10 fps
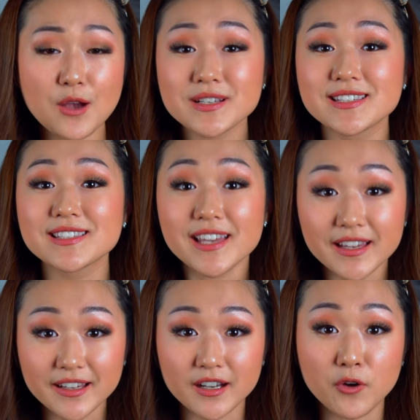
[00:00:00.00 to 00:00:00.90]
I was
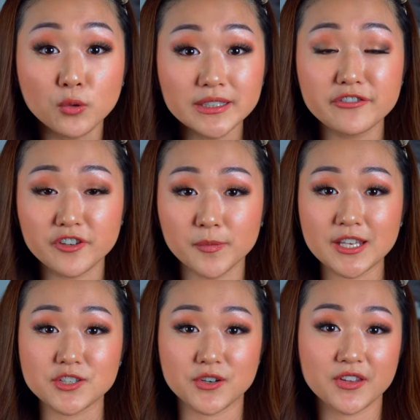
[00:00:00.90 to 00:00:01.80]
sick of only
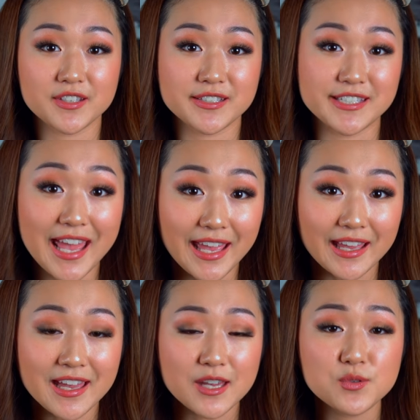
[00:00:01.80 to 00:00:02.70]
filming during the
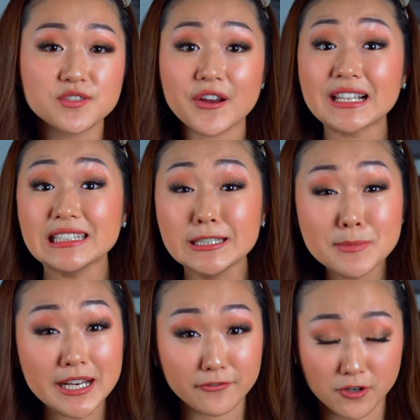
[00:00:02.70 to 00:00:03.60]
day. It was very
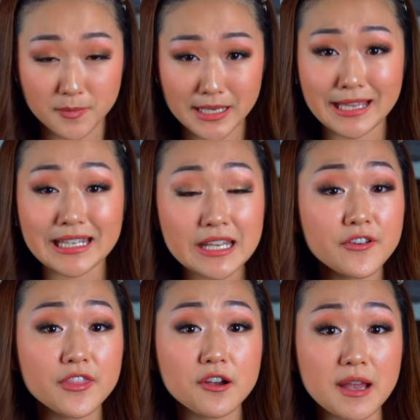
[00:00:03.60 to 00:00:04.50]
limiting for me, and
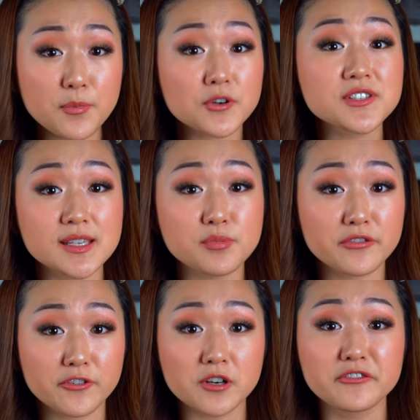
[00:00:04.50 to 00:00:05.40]
even though I personally
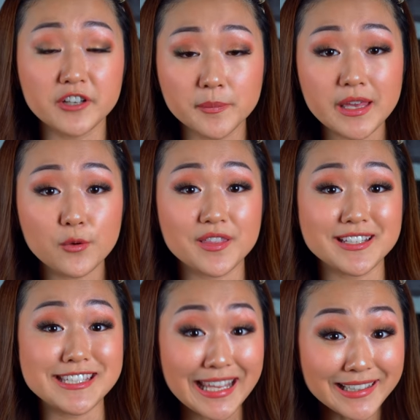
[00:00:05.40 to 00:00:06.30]
prefer filming
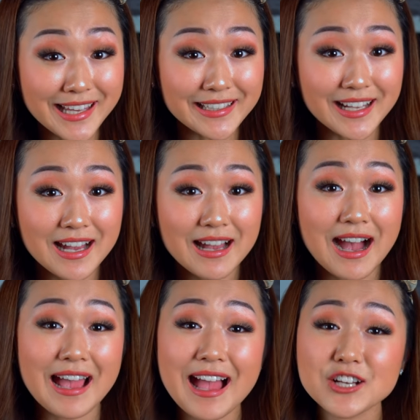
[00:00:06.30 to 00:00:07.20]
with daylight,
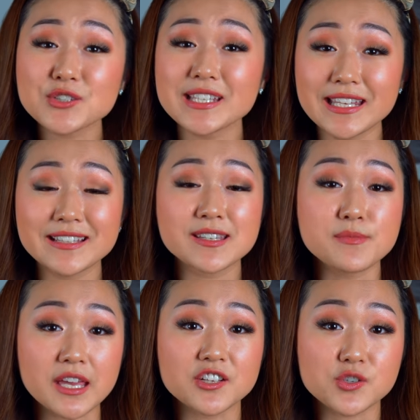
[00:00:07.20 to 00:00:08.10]
I actually needed to
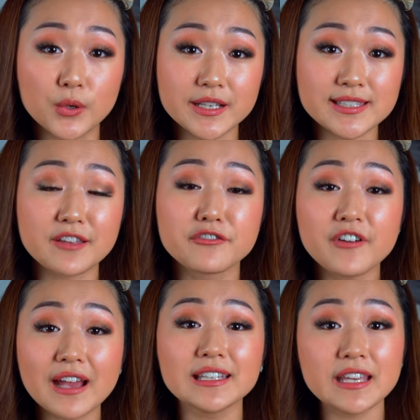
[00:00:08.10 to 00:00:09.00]
make a choice and
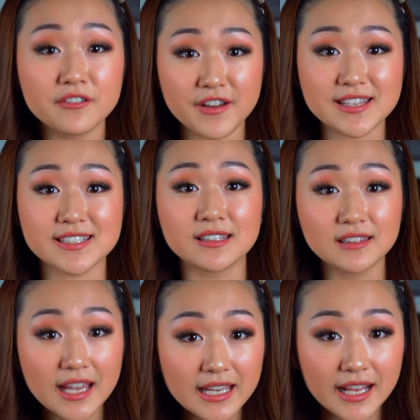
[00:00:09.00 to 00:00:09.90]
finally invest
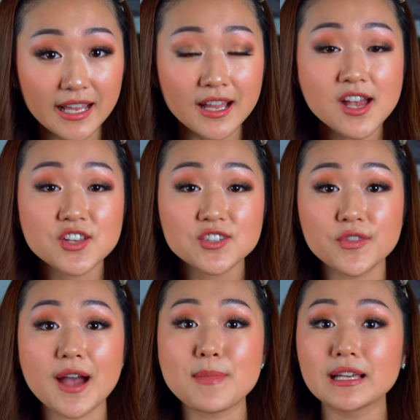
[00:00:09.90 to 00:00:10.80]
in lighting
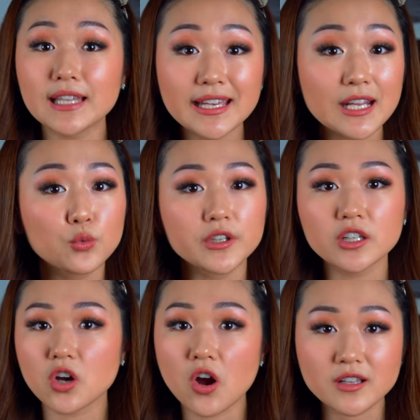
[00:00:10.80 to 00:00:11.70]
so that my lighting
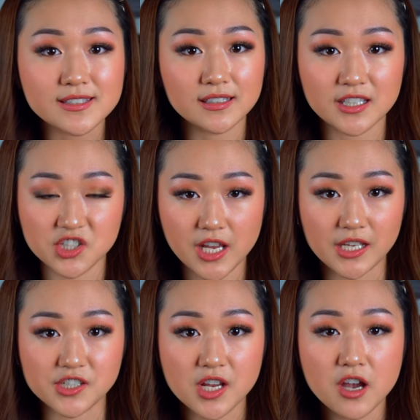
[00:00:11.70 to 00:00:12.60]
wouldn't constantly
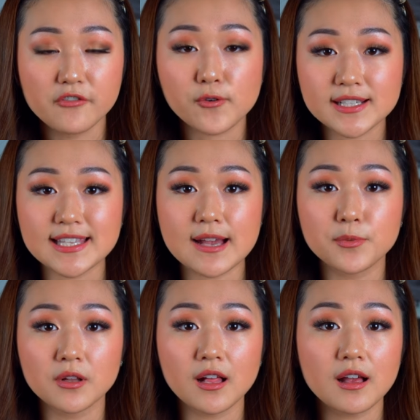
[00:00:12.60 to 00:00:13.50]
change. For
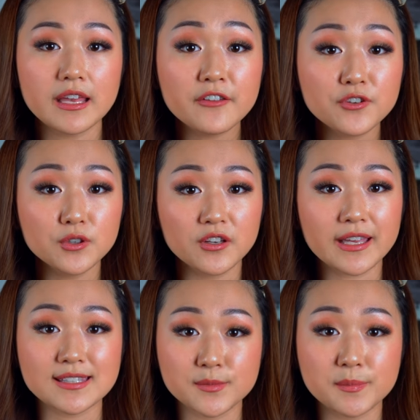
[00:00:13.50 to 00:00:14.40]
example, if you look
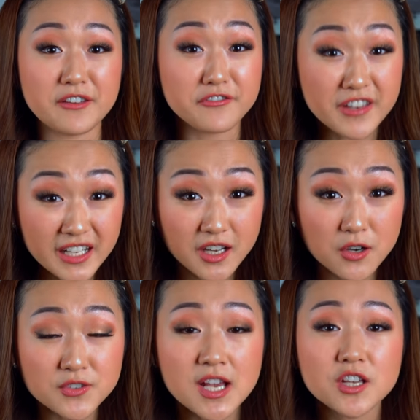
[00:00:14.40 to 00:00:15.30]
at some of my
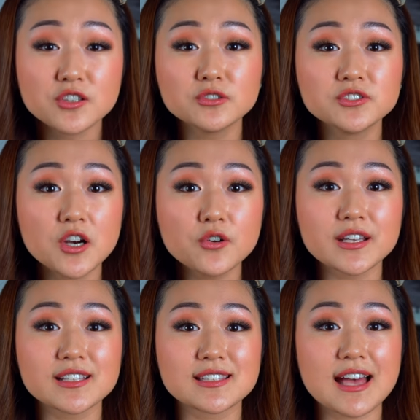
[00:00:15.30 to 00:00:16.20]
videos, you'll
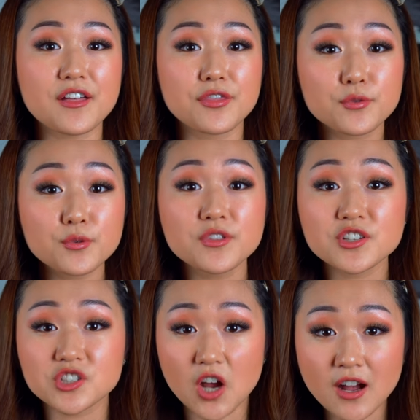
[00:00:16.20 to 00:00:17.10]
notice that through the
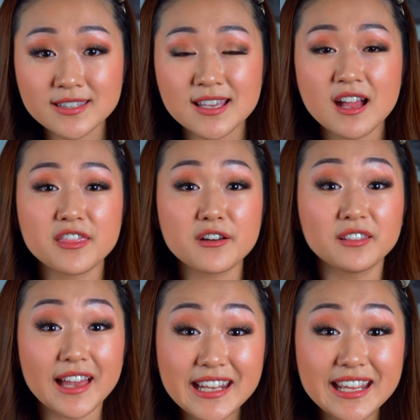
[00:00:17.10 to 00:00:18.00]
shots, the
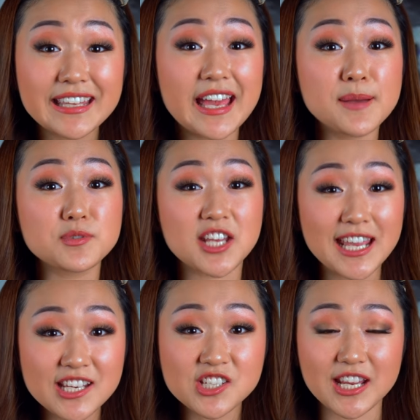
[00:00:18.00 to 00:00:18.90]
lighting kept
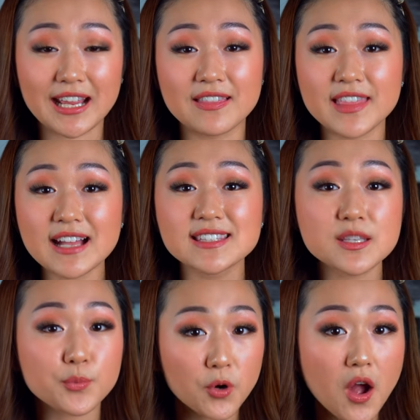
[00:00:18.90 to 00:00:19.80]
changing, and that's
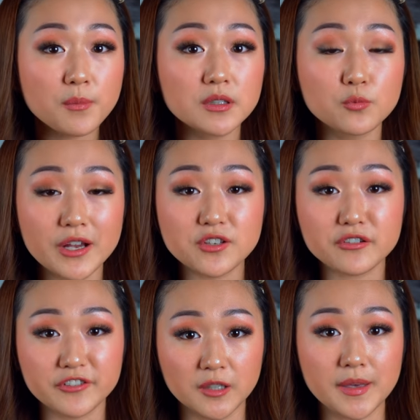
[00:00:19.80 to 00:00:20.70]
the problem. problem when
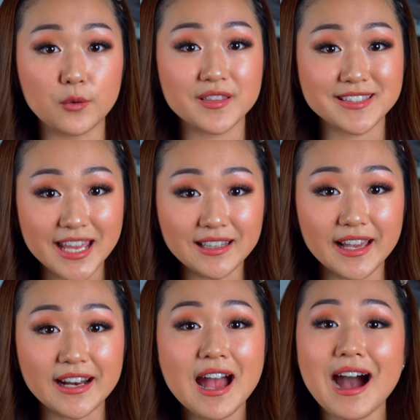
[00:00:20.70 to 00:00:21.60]
you're filming with
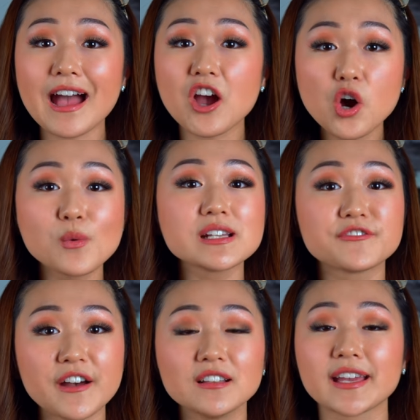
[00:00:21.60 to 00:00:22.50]
daylight. I
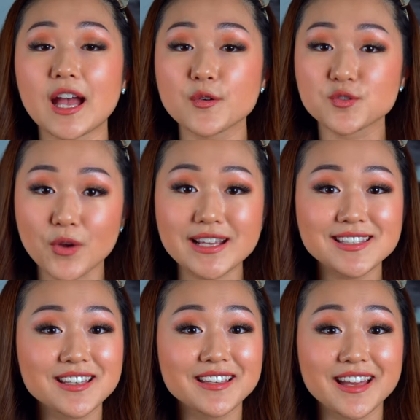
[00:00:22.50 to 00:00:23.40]
always felt like I was
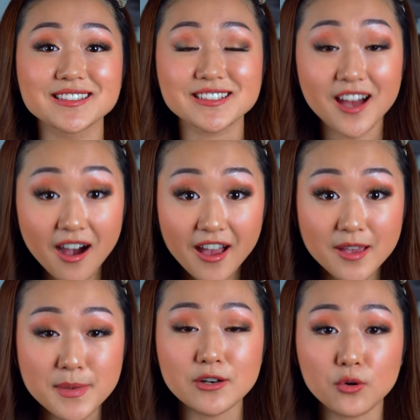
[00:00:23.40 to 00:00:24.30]
racing against
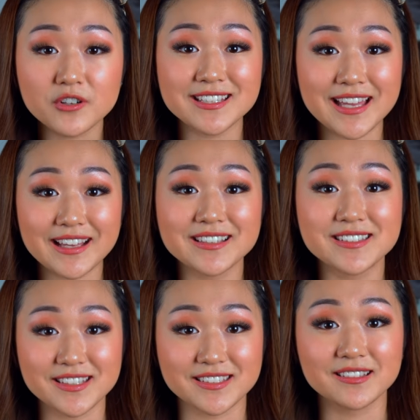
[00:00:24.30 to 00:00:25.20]
time in order to get
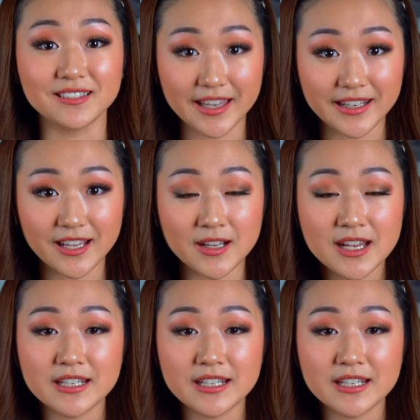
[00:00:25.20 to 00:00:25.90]
consistent lighting.